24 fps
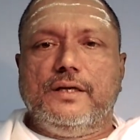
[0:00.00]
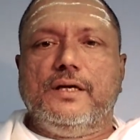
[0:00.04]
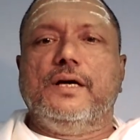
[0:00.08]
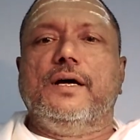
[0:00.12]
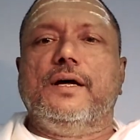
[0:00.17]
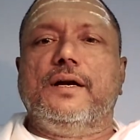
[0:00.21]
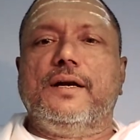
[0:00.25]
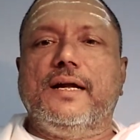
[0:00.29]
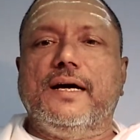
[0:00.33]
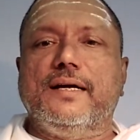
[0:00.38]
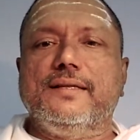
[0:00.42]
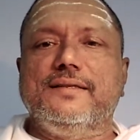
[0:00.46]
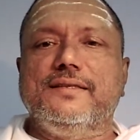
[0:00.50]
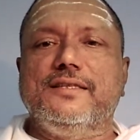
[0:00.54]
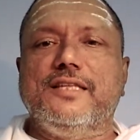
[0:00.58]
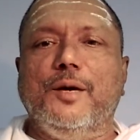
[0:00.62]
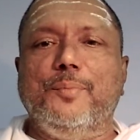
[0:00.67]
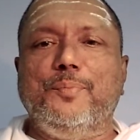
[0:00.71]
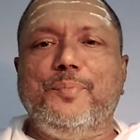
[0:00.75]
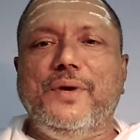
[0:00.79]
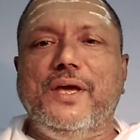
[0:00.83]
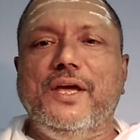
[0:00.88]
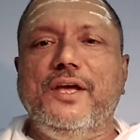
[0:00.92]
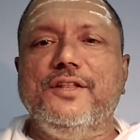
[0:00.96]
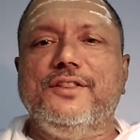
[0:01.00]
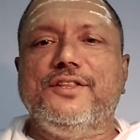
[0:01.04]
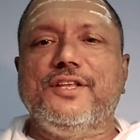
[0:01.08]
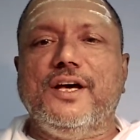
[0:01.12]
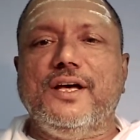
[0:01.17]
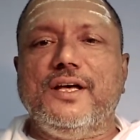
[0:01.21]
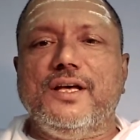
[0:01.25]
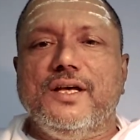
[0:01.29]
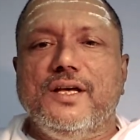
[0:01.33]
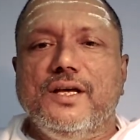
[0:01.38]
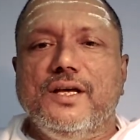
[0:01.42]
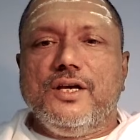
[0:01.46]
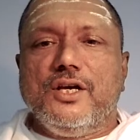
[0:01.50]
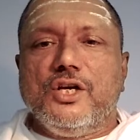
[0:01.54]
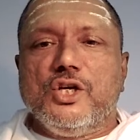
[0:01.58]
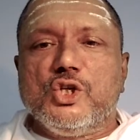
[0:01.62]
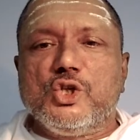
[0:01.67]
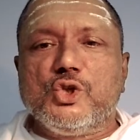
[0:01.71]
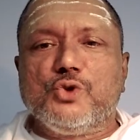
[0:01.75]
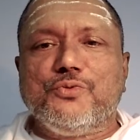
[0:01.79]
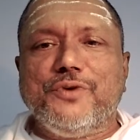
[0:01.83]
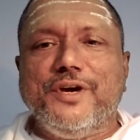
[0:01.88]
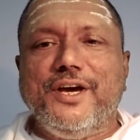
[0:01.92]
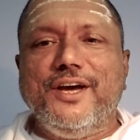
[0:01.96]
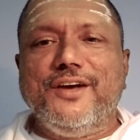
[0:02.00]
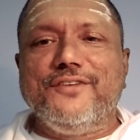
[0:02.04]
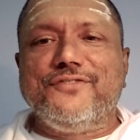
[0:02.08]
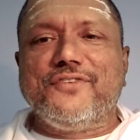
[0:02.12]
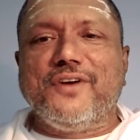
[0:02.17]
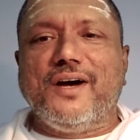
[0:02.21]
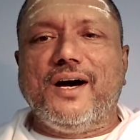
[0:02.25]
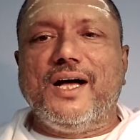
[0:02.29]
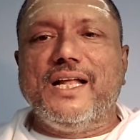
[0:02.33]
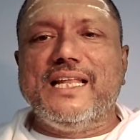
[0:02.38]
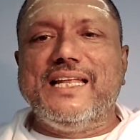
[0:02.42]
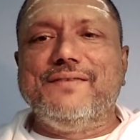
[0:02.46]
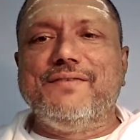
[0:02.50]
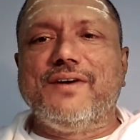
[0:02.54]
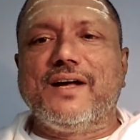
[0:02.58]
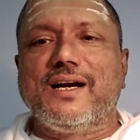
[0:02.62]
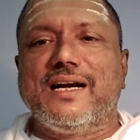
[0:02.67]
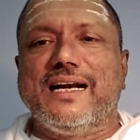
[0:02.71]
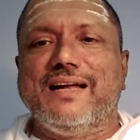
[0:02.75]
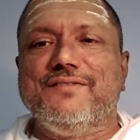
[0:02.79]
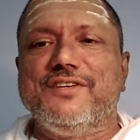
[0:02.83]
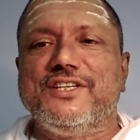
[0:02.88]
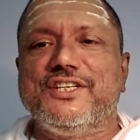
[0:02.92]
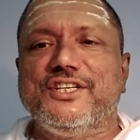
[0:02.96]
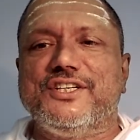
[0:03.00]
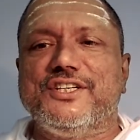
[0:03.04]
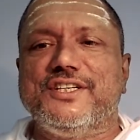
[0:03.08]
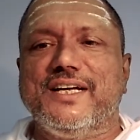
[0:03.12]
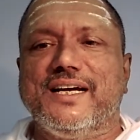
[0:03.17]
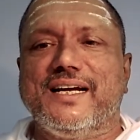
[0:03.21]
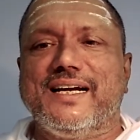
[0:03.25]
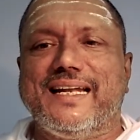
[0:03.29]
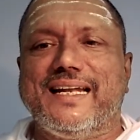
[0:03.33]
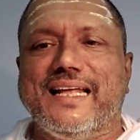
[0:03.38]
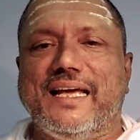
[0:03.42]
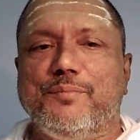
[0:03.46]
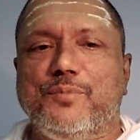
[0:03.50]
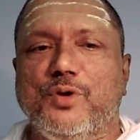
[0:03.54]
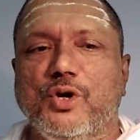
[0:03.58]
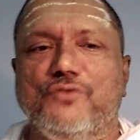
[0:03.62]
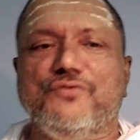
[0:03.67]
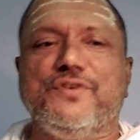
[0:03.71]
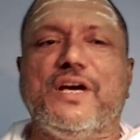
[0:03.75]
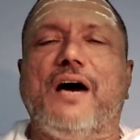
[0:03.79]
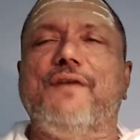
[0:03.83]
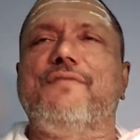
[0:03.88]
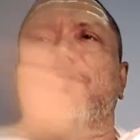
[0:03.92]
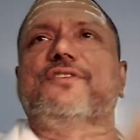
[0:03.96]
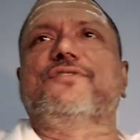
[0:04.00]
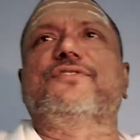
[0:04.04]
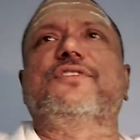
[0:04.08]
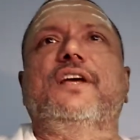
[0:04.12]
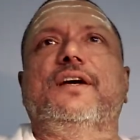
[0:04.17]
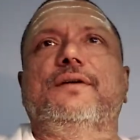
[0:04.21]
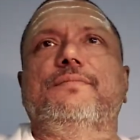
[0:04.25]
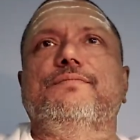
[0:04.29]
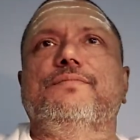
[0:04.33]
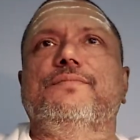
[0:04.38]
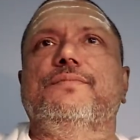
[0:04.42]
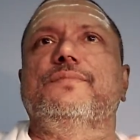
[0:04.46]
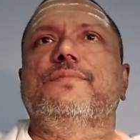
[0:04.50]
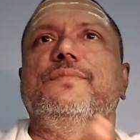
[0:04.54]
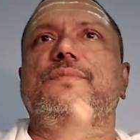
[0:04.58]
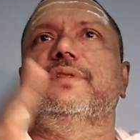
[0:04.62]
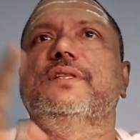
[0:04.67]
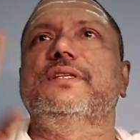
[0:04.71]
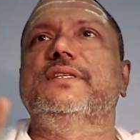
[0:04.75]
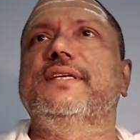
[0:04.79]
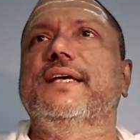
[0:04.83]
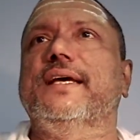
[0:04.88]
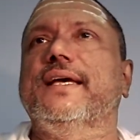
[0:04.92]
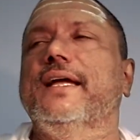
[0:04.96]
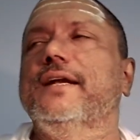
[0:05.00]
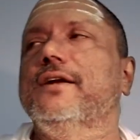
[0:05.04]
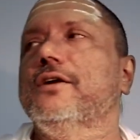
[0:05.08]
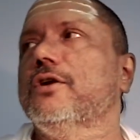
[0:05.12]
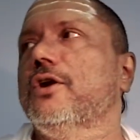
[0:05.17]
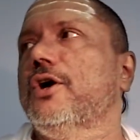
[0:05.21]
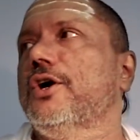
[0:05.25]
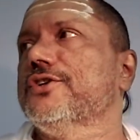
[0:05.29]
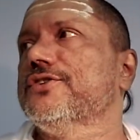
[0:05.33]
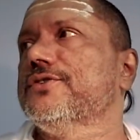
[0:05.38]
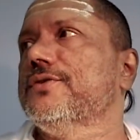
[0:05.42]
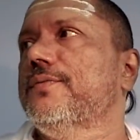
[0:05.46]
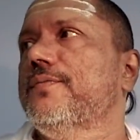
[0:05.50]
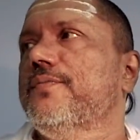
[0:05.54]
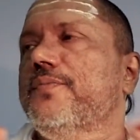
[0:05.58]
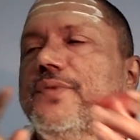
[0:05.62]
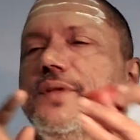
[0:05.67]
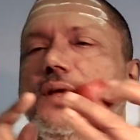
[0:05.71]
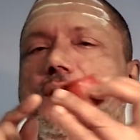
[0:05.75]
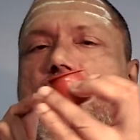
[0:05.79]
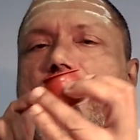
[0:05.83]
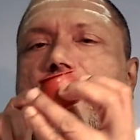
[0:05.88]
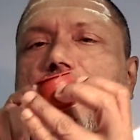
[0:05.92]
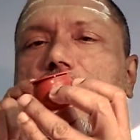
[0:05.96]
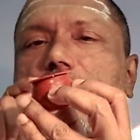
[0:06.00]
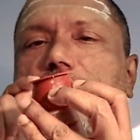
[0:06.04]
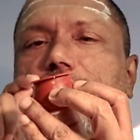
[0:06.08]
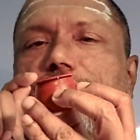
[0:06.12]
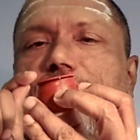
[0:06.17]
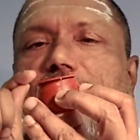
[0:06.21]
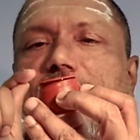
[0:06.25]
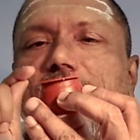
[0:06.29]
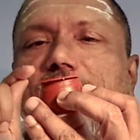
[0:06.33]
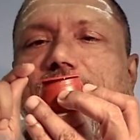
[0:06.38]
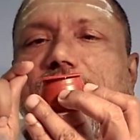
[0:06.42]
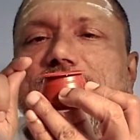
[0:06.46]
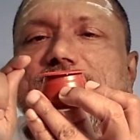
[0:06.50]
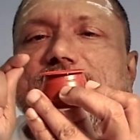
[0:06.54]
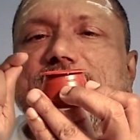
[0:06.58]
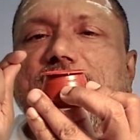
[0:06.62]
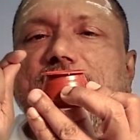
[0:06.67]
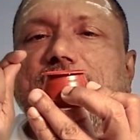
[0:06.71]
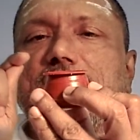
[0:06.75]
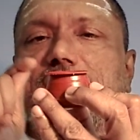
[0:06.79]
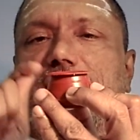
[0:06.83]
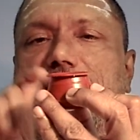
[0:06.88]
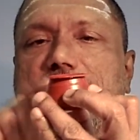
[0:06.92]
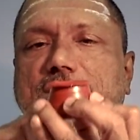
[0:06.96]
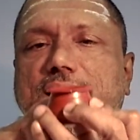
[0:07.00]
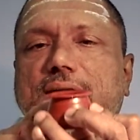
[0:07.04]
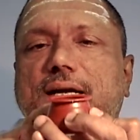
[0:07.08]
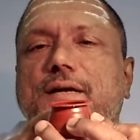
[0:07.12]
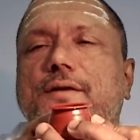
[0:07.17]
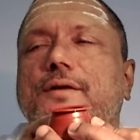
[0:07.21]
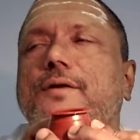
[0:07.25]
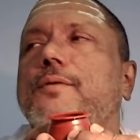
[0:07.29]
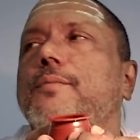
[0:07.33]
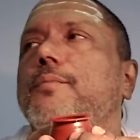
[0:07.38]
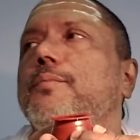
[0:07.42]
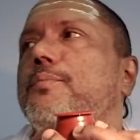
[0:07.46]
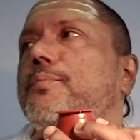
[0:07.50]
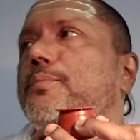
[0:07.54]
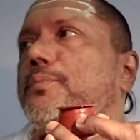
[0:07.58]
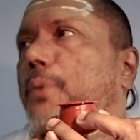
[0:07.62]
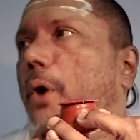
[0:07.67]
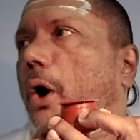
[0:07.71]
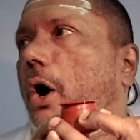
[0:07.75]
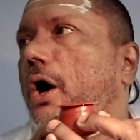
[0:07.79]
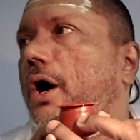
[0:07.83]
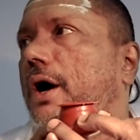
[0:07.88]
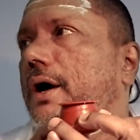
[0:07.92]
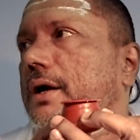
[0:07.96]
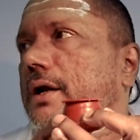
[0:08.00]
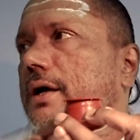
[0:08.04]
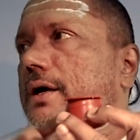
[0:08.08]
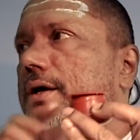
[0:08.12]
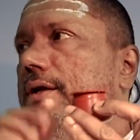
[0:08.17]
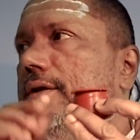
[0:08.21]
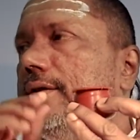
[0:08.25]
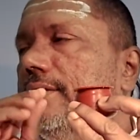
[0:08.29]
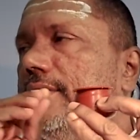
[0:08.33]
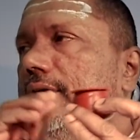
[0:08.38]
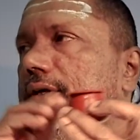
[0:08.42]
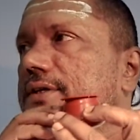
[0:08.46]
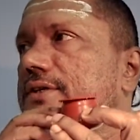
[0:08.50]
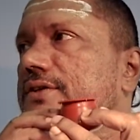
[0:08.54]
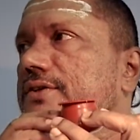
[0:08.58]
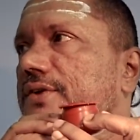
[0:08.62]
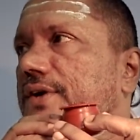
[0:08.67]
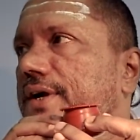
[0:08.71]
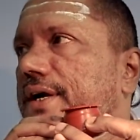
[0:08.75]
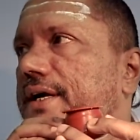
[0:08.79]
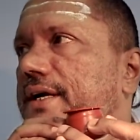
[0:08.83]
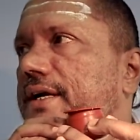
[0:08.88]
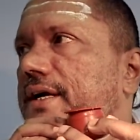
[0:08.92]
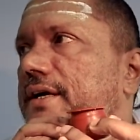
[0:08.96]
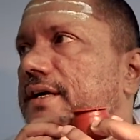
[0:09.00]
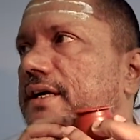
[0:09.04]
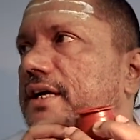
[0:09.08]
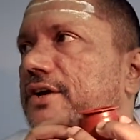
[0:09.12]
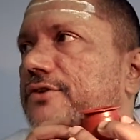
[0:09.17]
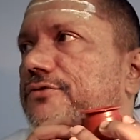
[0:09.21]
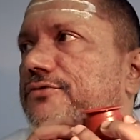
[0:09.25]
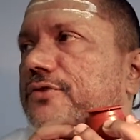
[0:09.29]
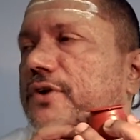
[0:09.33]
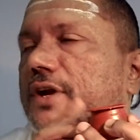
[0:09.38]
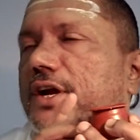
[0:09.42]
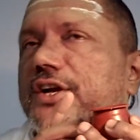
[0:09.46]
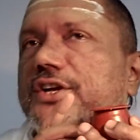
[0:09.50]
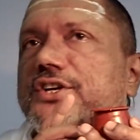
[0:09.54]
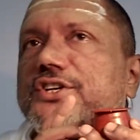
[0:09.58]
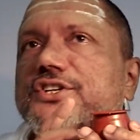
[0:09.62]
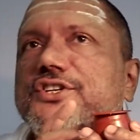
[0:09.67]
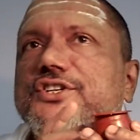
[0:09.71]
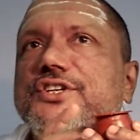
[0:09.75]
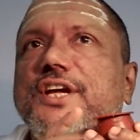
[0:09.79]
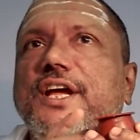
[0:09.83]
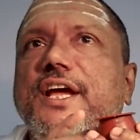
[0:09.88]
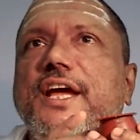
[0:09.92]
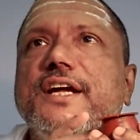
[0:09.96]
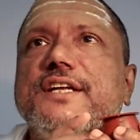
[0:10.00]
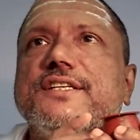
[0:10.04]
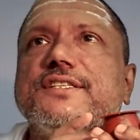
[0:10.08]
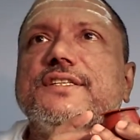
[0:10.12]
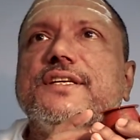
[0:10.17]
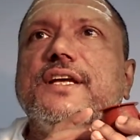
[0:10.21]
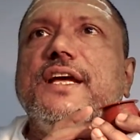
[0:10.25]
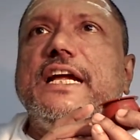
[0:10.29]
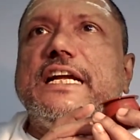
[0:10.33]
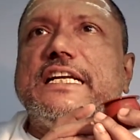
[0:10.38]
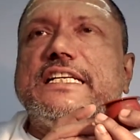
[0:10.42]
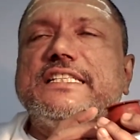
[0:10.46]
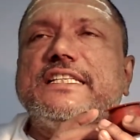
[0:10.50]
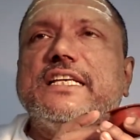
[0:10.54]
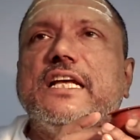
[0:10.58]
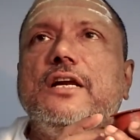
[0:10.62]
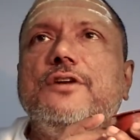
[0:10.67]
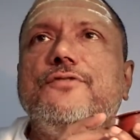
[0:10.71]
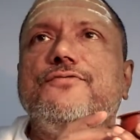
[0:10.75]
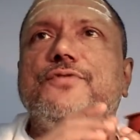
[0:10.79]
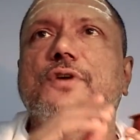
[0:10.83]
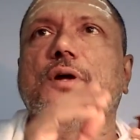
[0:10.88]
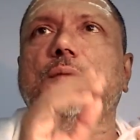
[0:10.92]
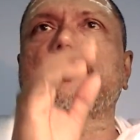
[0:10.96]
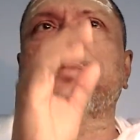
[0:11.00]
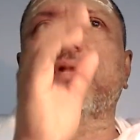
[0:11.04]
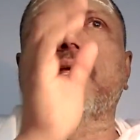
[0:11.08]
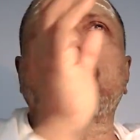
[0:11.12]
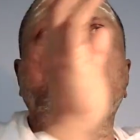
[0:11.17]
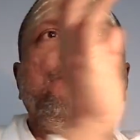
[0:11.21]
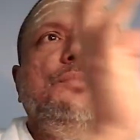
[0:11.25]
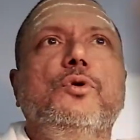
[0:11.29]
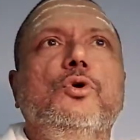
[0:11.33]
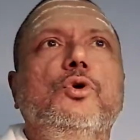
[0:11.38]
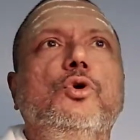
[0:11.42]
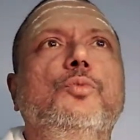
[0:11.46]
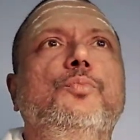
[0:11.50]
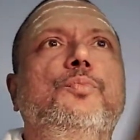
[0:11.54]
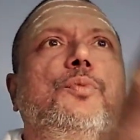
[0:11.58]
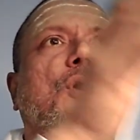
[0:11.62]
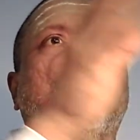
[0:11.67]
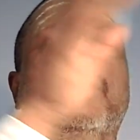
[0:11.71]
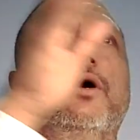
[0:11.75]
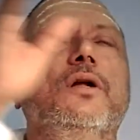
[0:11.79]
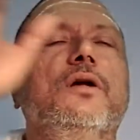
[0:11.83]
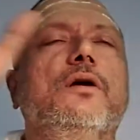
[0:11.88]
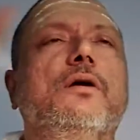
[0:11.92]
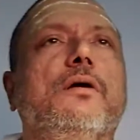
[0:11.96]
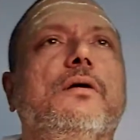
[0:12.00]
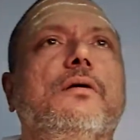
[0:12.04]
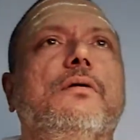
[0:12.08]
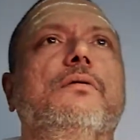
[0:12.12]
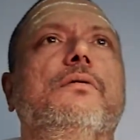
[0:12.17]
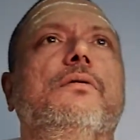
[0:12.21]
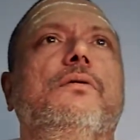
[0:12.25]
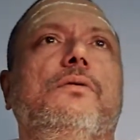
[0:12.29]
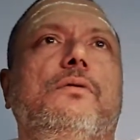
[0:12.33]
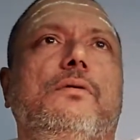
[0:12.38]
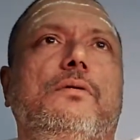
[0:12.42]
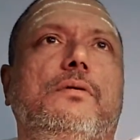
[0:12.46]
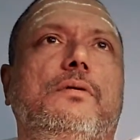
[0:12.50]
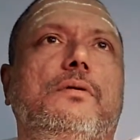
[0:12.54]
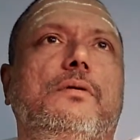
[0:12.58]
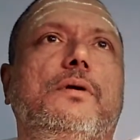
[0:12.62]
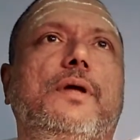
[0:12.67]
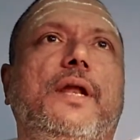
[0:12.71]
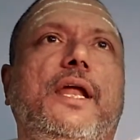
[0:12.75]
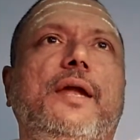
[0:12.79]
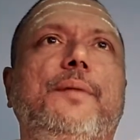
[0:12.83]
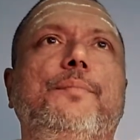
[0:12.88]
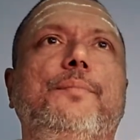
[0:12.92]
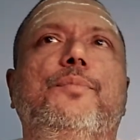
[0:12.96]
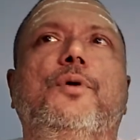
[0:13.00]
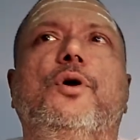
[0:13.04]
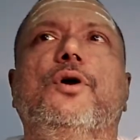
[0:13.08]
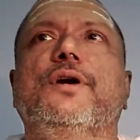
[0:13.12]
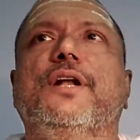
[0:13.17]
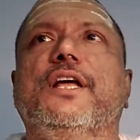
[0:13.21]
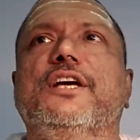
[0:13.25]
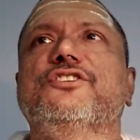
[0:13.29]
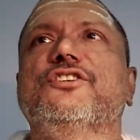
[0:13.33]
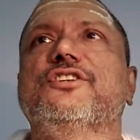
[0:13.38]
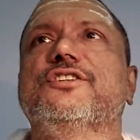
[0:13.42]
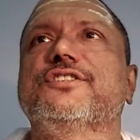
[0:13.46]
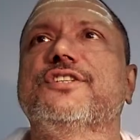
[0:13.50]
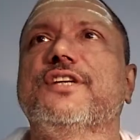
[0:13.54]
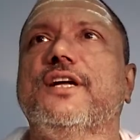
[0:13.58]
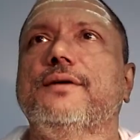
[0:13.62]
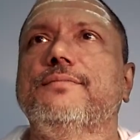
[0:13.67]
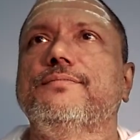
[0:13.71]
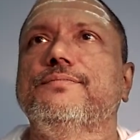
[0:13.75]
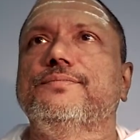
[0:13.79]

Rakta Pita Shvetadi Varna Vishishta Gatebhyo Vyavartya. The second clause. When I say red pot, this red differentiates itself from the blue pot, green pot, etc.